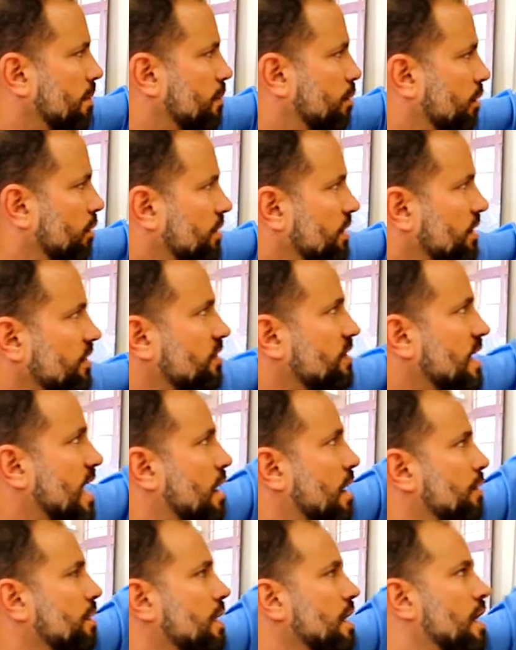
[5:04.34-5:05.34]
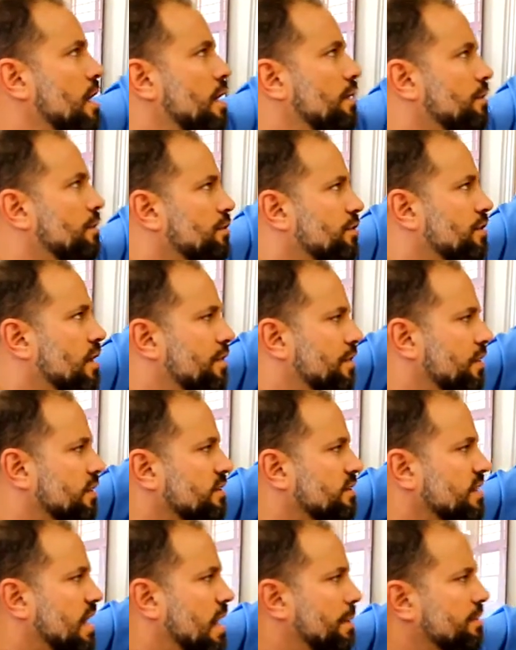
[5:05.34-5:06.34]
pulling this down, there's nothing
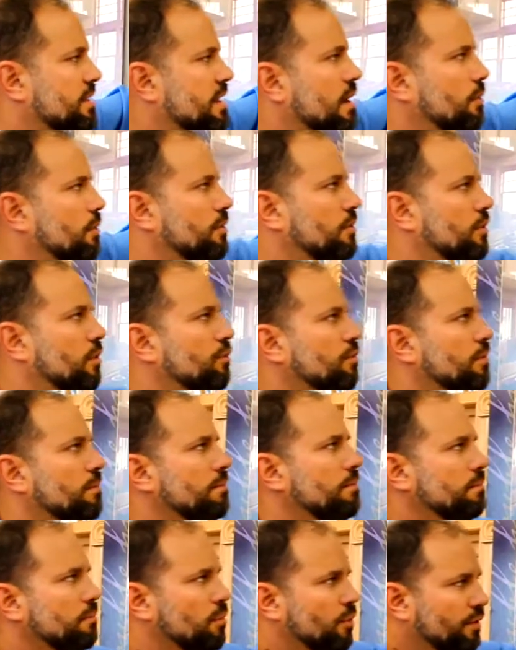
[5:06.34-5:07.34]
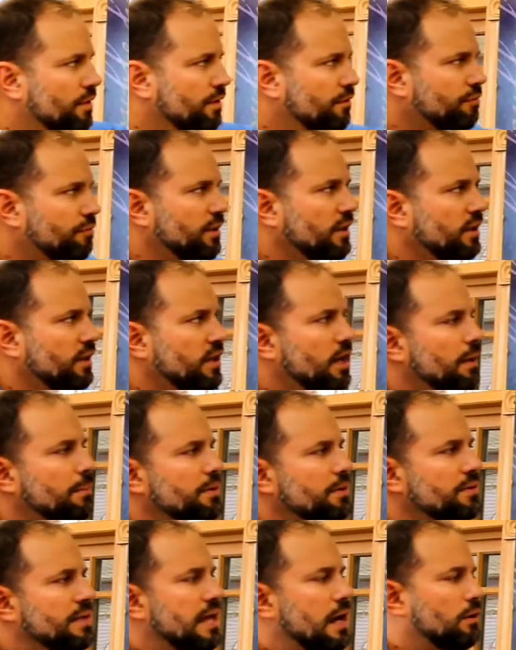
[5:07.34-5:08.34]
stopping that window from moving freely up
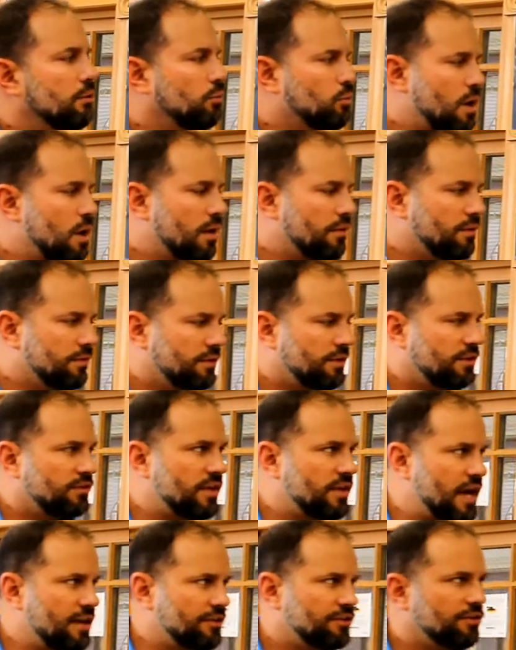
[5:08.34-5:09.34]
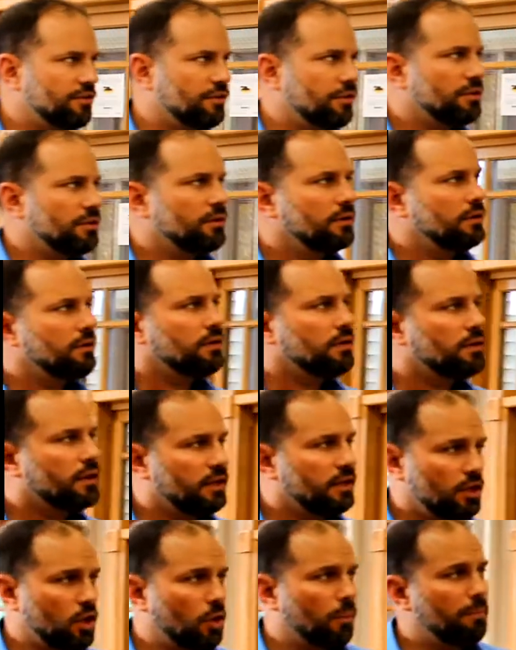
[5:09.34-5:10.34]
and down while the sashes are
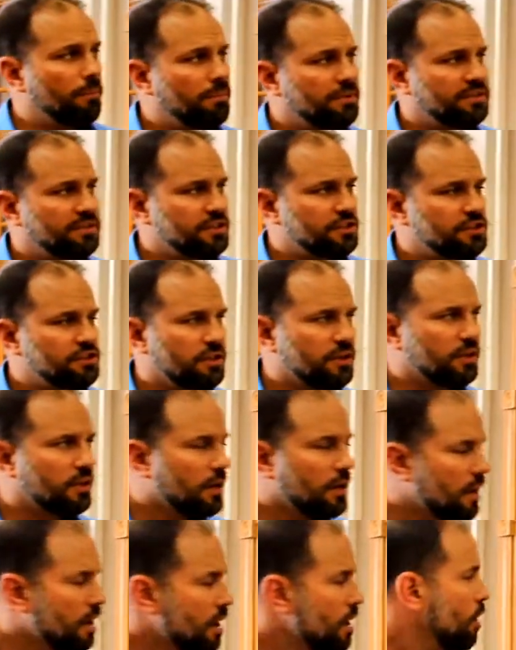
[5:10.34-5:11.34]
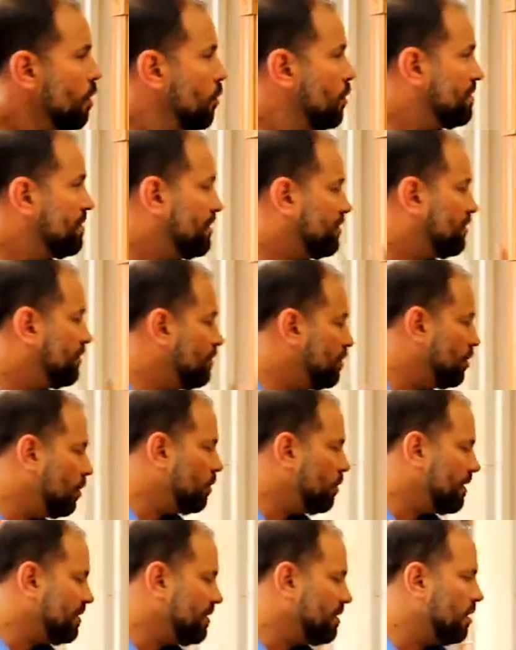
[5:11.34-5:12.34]
in the open position. With this new
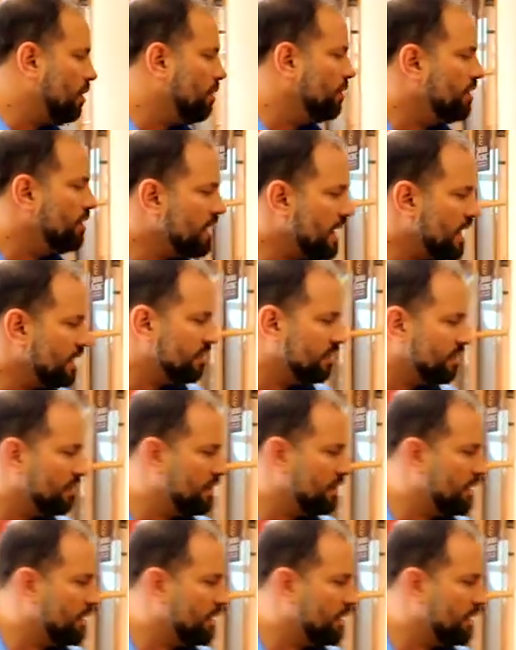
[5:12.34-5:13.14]
window, the nicest